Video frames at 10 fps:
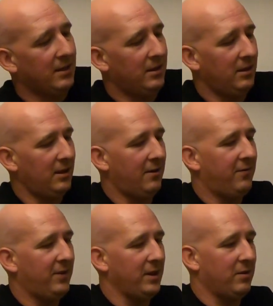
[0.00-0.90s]
that
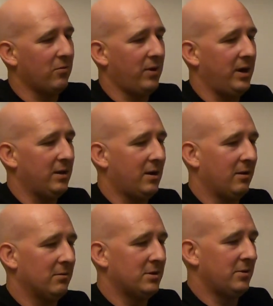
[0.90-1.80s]
lovely green
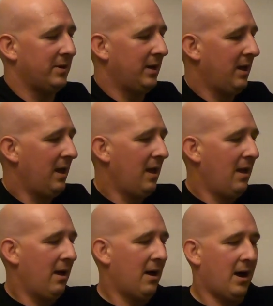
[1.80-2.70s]
color to
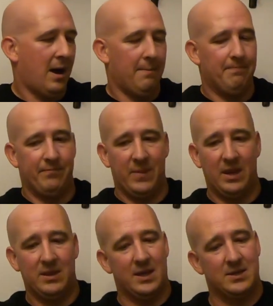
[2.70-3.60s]
it.
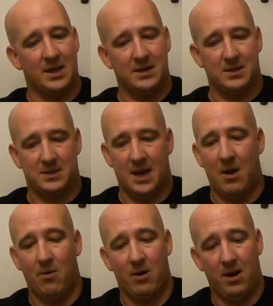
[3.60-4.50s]
Um, they say it's a
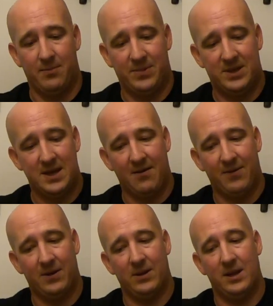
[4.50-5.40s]
sour. I'm
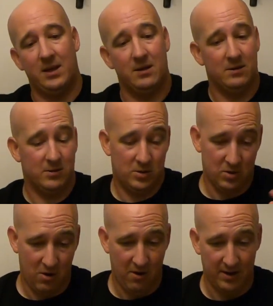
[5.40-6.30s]
definitely
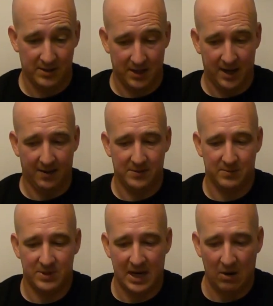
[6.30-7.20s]
sure it's going to have
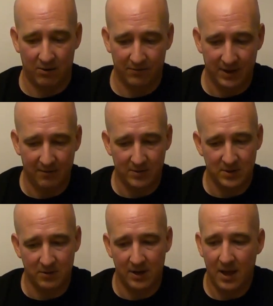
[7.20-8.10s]
some sour flavor
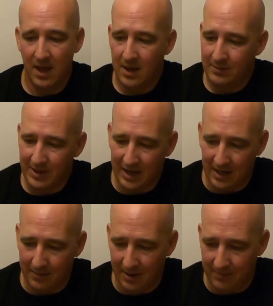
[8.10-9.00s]
to it. But
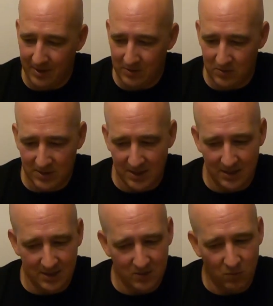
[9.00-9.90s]
again, I'm, I'm
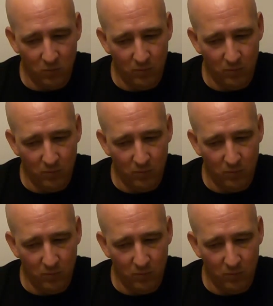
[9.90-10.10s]
interested in this